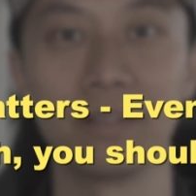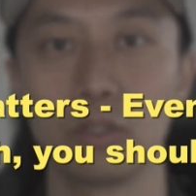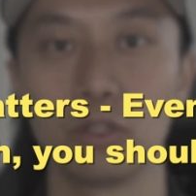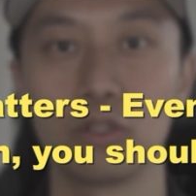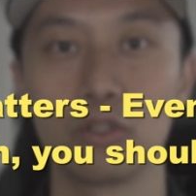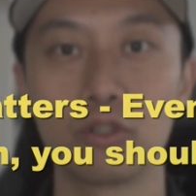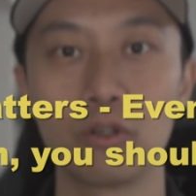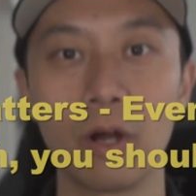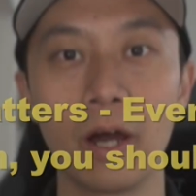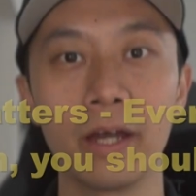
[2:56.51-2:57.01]

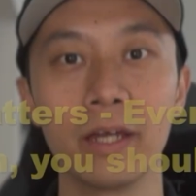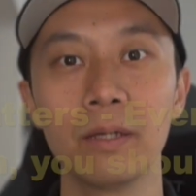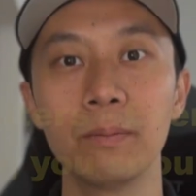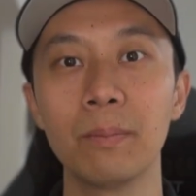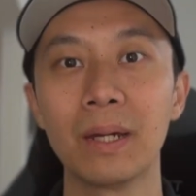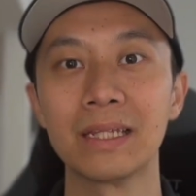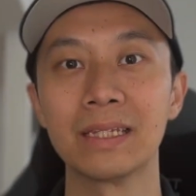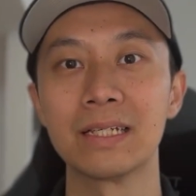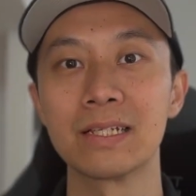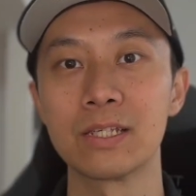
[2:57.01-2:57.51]
Trying
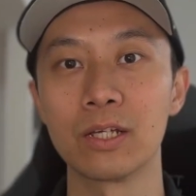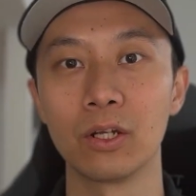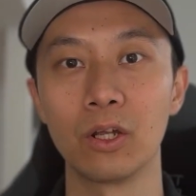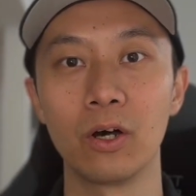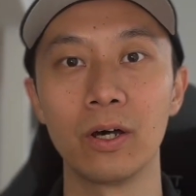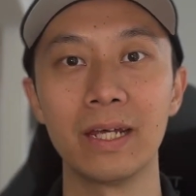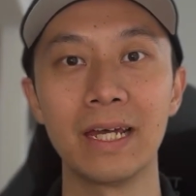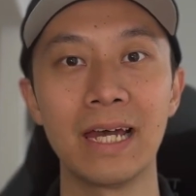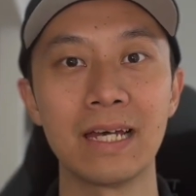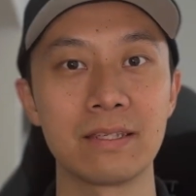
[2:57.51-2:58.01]
matters a
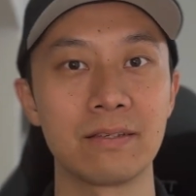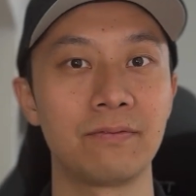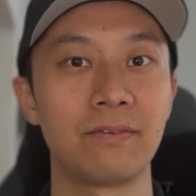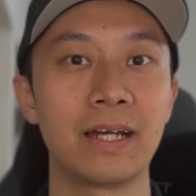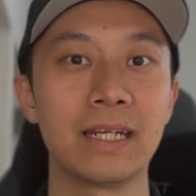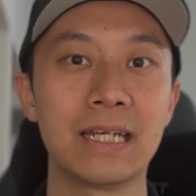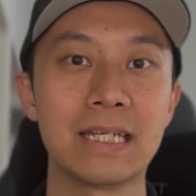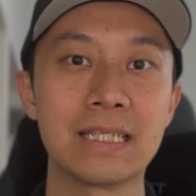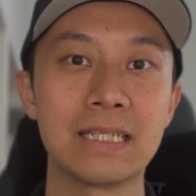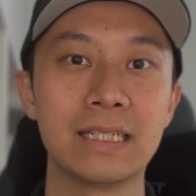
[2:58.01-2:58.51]
lot as a
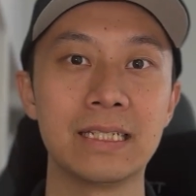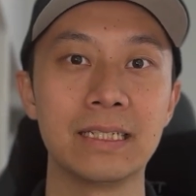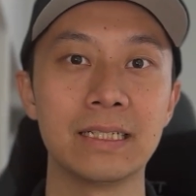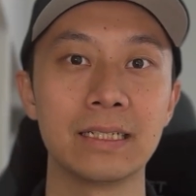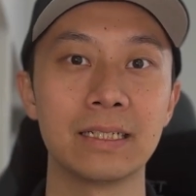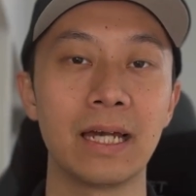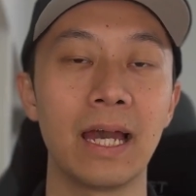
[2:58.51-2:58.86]
finance leader,